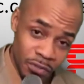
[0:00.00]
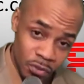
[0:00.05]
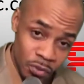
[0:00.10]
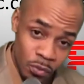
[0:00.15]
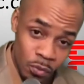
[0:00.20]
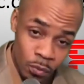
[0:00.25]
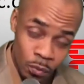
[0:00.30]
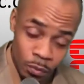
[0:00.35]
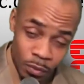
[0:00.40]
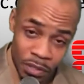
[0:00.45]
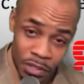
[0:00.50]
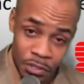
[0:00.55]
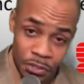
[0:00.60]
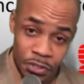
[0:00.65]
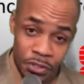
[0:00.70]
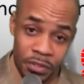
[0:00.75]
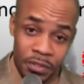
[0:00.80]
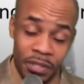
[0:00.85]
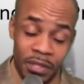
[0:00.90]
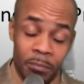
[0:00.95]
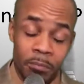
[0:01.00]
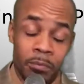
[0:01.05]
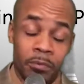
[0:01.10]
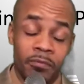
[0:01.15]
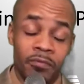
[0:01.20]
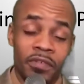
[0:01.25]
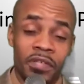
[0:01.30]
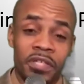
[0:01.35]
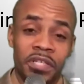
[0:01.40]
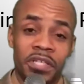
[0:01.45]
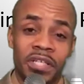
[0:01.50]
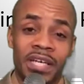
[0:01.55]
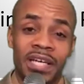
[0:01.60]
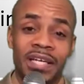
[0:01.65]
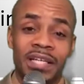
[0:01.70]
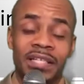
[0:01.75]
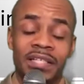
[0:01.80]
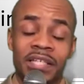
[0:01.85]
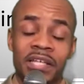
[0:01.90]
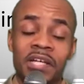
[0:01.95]
to Russia and prevented
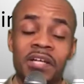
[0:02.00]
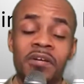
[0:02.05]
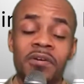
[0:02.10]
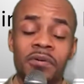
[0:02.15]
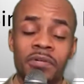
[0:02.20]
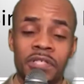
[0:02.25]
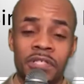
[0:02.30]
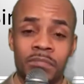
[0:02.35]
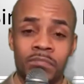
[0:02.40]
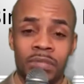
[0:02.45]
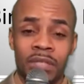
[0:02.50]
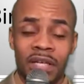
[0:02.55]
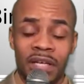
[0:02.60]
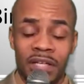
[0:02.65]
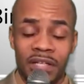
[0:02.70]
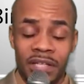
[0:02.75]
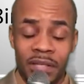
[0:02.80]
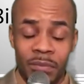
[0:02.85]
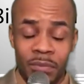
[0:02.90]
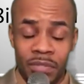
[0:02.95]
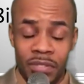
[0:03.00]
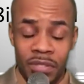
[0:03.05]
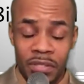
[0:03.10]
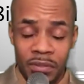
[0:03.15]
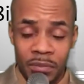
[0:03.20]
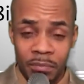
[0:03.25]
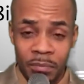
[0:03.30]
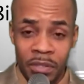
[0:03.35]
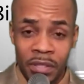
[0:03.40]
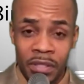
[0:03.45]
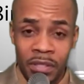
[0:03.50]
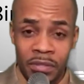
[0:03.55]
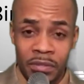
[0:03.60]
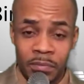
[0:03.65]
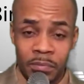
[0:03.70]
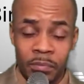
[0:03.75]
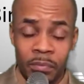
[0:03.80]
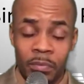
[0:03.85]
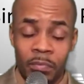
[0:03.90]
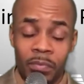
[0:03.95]
a terrorist plot that was being
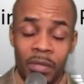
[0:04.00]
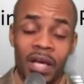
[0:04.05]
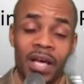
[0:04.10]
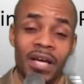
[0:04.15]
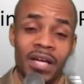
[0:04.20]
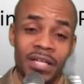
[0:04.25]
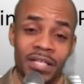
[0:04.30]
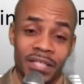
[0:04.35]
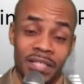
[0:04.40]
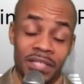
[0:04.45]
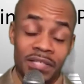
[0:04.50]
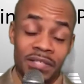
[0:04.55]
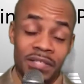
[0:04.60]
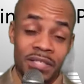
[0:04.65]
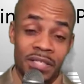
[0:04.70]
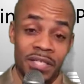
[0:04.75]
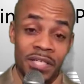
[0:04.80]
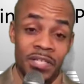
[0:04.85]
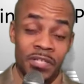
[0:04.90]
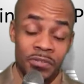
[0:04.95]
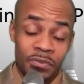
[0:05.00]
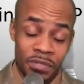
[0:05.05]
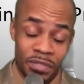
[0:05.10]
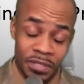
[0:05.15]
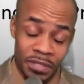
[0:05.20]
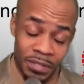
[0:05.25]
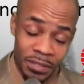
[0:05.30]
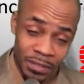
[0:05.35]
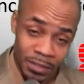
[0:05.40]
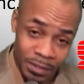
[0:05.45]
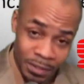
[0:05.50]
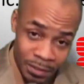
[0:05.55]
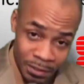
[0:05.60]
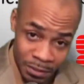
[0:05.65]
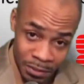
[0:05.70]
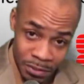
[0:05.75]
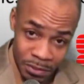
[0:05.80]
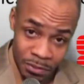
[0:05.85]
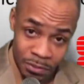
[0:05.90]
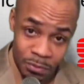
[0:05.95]
plotted against the country.
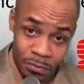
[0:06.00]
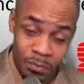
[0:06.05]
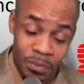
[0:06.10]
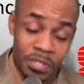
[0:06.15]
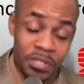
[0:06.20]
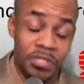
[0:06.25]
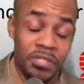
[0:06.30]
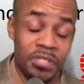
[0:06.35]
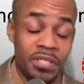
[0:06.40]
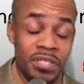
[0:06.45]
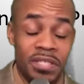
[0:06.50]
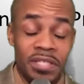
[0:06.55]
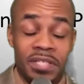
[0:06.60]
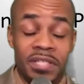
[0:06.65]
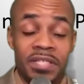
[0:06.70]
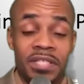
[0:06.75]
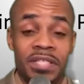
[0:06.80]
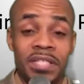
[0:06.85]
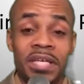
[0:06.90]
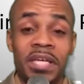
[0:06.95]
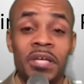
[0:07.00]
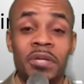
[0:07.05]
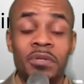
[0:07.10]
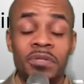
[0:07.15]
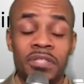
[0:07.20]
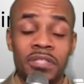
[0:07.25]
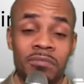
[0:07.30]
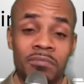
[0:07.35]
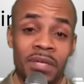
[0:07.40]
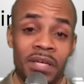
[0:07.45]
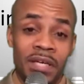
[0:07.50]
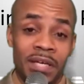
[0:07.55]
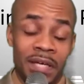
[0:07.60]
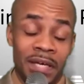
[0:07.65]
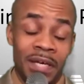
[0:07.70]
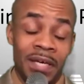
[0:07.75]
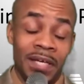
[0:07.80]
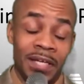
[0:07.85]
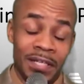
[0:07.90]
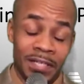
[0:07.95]
So Russia continues to make
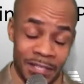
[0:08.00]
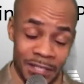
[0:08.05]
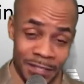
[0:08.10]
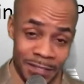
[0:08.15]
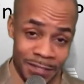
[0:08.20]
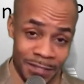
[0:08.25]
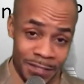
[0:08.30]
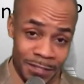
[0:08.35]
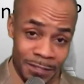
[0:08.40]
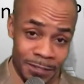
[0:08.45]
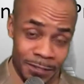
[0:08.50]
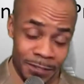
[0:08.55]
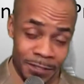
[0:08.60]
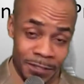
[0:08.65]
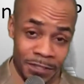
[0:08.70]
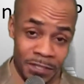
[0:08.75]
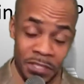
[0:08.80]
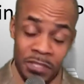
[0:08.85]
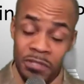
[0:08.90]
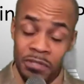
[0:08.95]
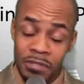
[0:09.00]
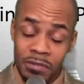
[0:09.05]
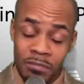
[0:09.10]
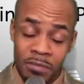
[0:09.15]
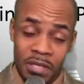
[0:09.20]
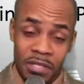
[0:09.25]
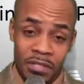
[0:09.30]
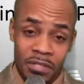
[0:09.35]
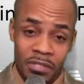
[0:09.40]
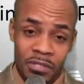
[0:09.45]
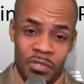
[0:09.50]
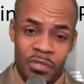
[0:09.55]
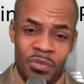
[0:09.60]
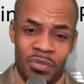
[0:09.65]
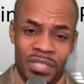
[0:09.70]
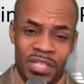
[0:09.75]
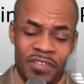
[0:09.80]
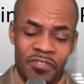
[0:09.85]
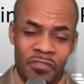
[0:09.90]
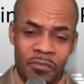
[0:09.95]
headlines and continues to make the
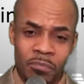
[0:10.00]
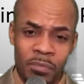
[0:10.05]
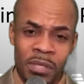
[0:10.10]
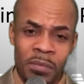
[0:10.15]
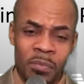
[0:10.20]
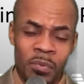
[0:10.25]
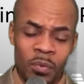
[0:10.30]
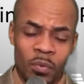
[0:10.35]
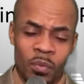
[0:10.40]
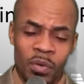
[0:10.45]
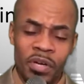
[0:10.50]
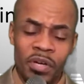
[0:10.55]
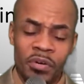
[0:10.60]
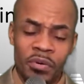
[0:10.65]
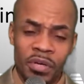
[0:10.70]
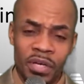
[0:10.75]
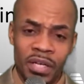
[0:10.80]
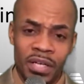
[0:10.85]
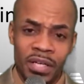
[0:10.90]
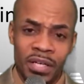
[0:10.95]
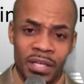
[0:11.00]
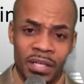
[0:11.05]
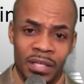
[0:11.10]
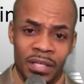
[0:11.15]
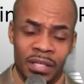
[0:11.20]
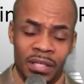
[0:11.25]
news, leaving people wondering